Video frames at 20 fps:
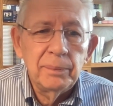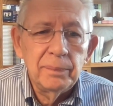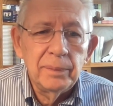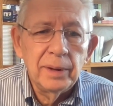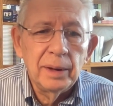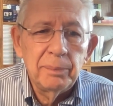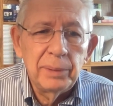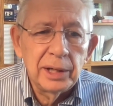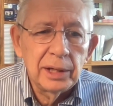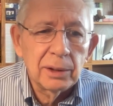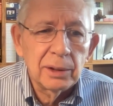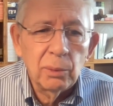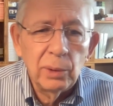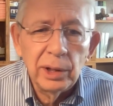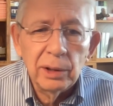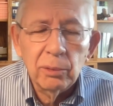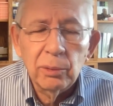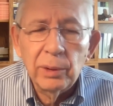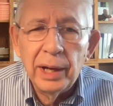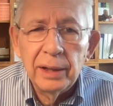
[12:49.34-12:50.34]
a better,
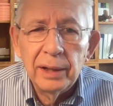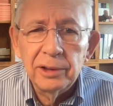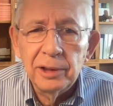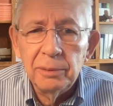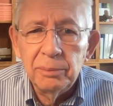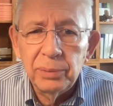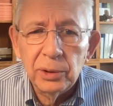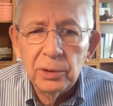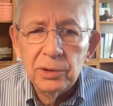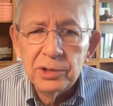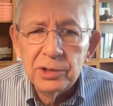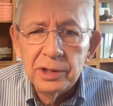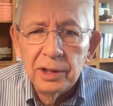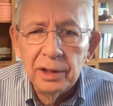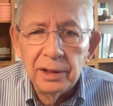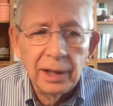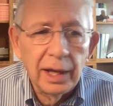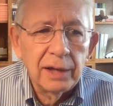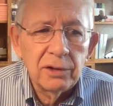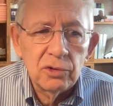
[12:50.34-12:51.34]
well-rounded
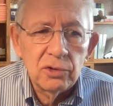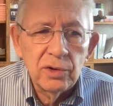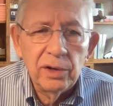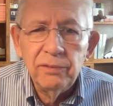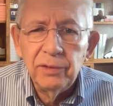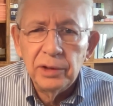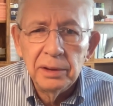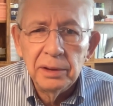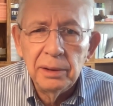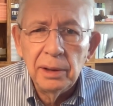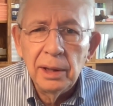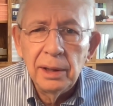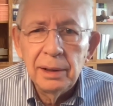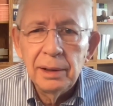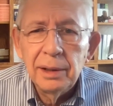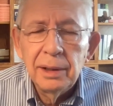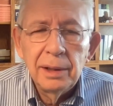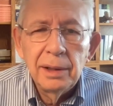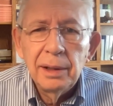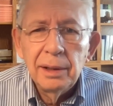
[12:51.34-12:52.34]
person, not driven
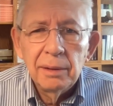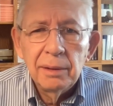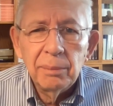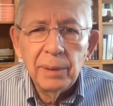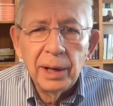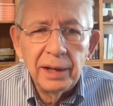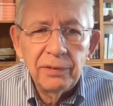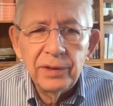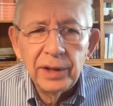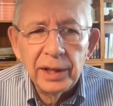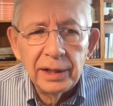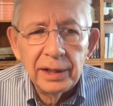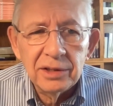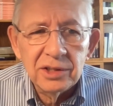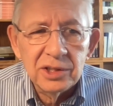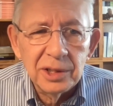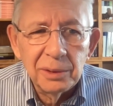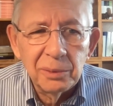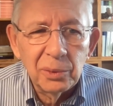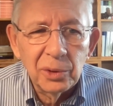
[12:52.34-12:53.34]
by
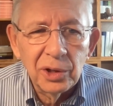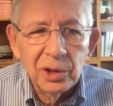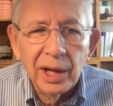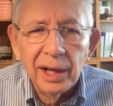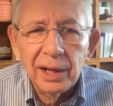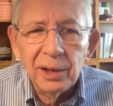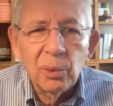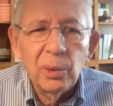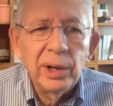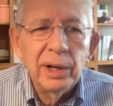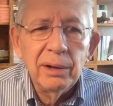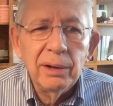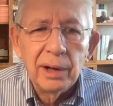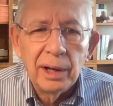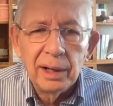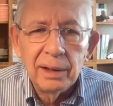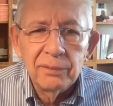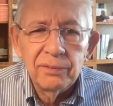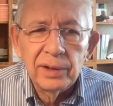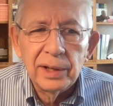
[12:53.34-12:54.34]
things that we're not aware
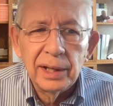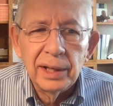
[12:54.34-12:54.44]
of.